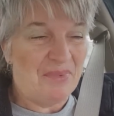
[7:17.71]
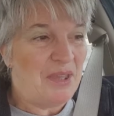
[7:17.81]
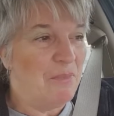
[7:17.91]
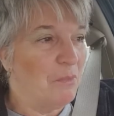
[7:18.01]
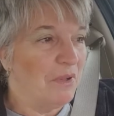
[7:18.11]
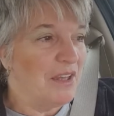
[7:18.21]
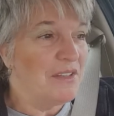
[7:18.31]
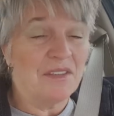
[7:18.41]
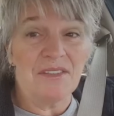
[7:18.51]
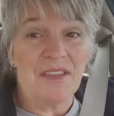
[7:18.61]
People,
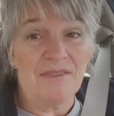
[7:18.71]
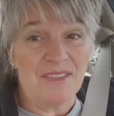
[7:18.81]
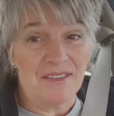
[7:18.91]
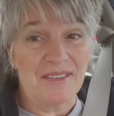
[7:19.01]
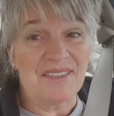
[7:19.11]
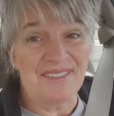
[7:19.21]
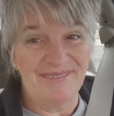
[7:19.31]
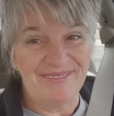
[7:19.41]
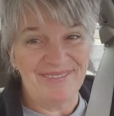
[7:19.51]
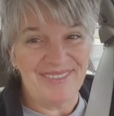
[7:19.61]
places, and things.
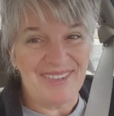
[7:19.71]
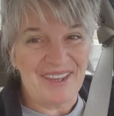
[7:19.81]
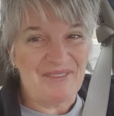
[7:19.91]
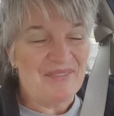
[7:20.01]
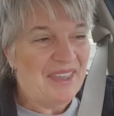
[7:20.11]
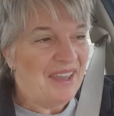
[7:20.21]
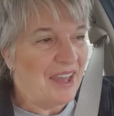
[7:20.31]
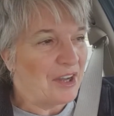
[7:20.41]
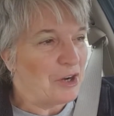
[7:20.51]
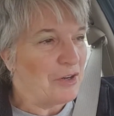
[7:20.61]
So
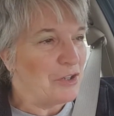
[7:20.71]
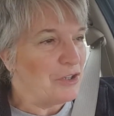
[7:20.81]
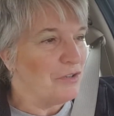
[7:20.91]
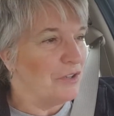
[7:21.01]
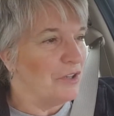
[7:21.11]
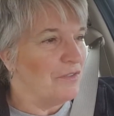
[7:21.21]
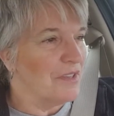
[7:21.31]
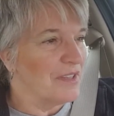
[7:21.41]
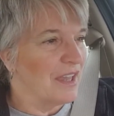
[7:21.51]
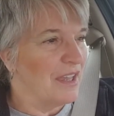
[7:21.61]
I encourage you to do
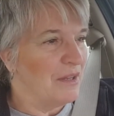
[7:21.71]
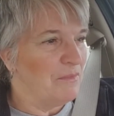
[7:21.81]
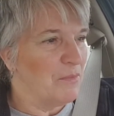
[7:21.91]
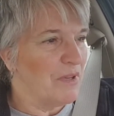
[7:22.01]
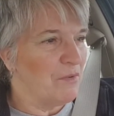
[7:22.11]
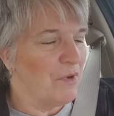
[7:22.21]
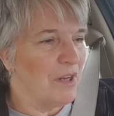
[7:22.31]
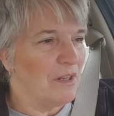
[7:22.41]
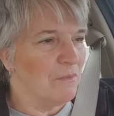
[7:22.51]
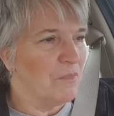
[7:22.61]
the same, to be
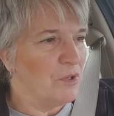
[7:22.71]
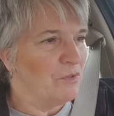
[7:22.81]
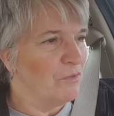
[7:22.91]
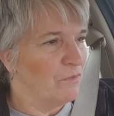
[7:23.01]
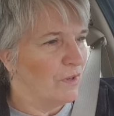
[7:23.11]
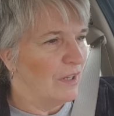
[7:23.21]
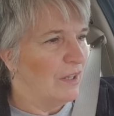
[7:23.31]
ready to move